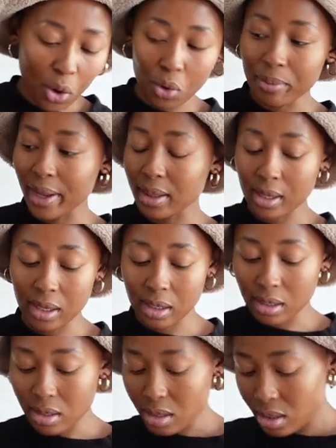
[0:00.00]
Home and
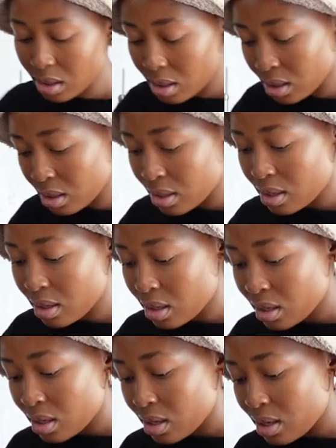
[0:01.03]
then
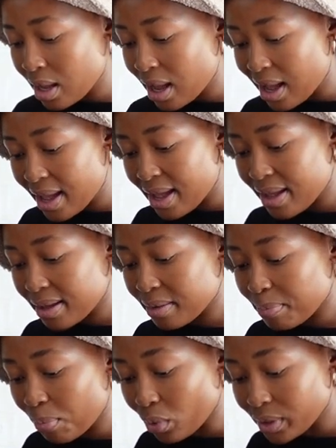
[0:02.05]

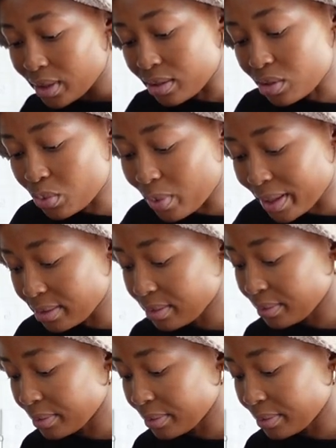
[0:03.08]
I bought this one.